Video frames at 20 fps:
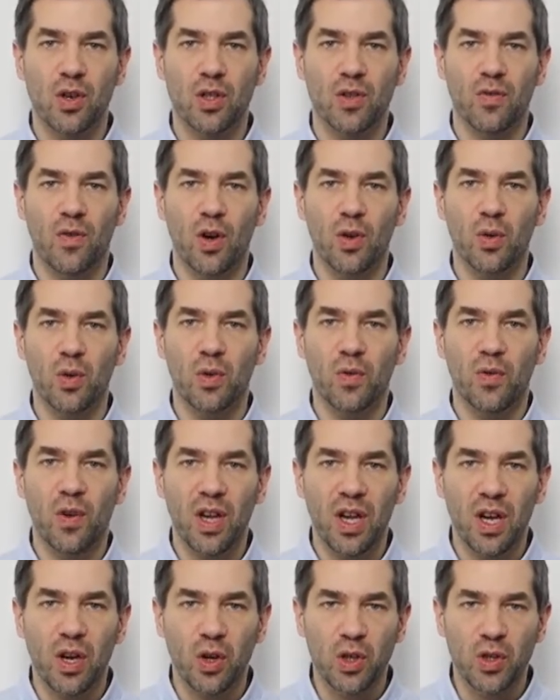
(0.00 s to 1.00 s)
will let you
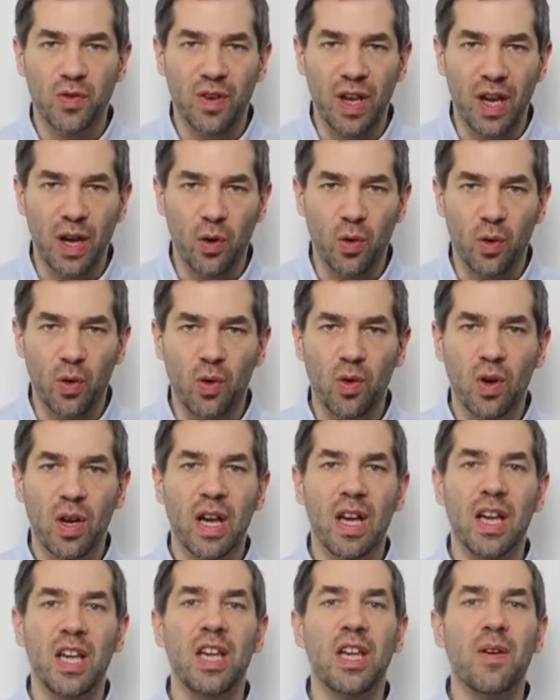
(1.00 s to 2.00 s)
develop your
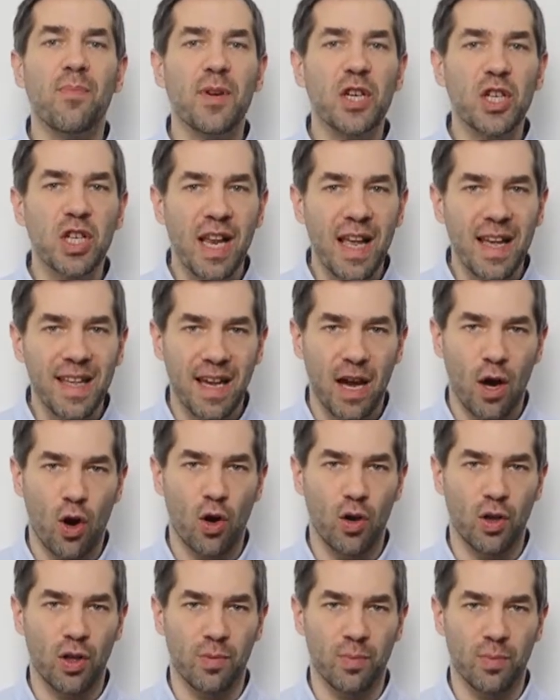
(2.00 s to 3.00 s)
sound and change
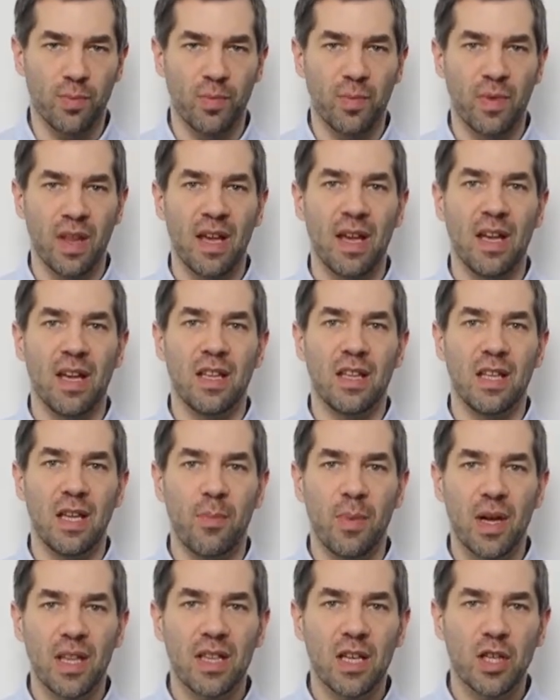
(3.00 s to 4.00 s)
the way you think
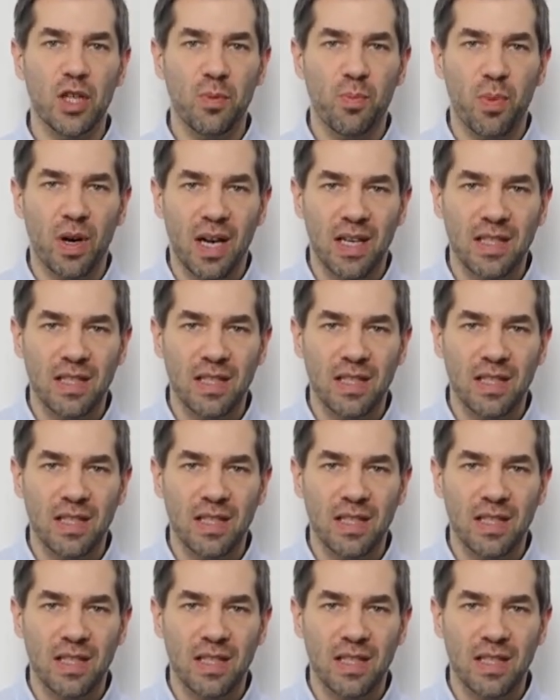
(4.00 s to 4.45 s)
about it.